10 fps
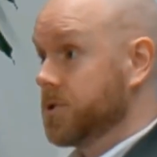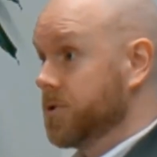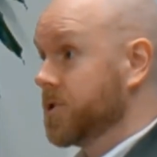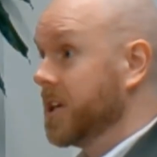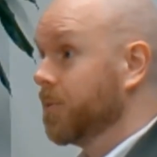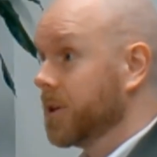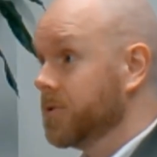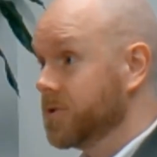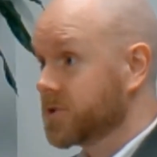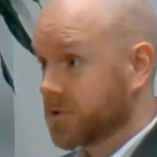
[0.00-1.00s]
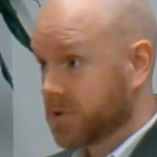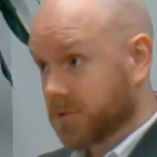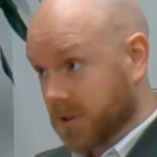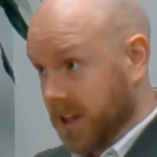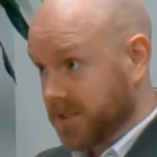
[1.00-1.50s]
so anyone who's
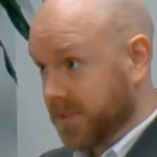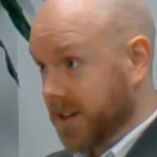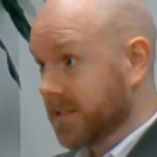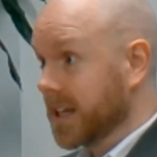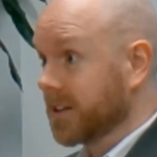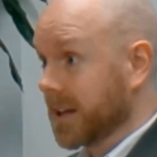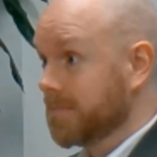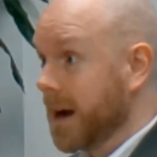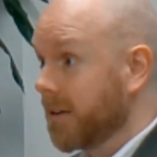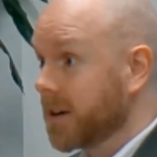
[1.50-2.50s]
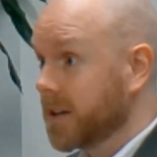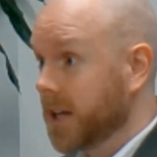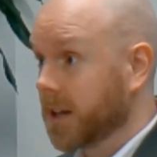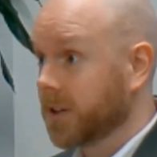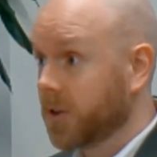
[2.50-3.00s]
classified as legally married in
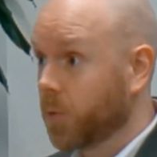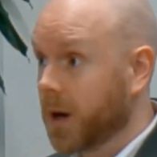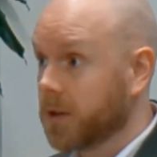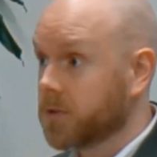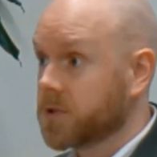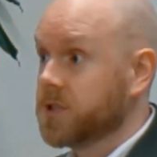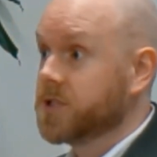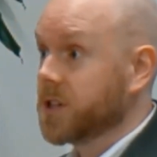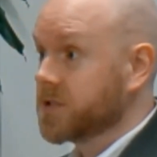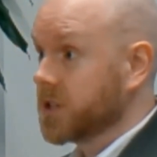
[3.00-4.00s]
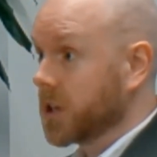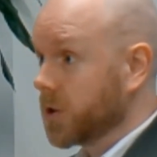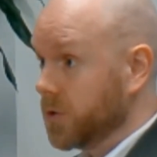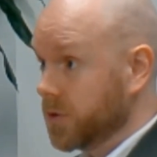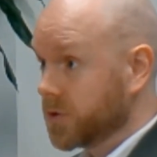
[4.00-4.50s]
England and Wales doesn't
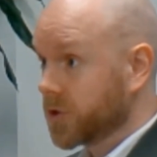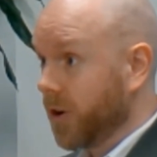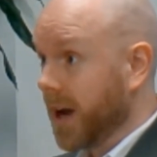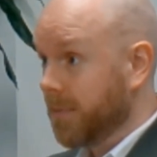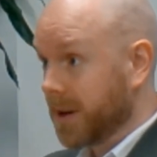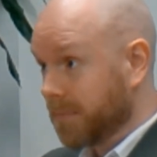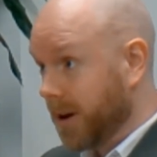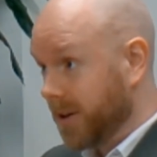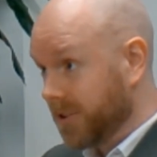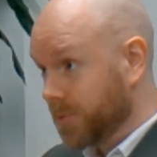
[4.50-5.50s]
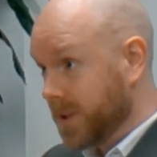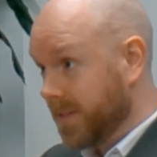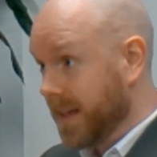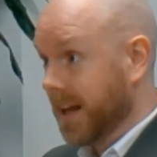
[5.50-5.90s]
include cohabiting partners within that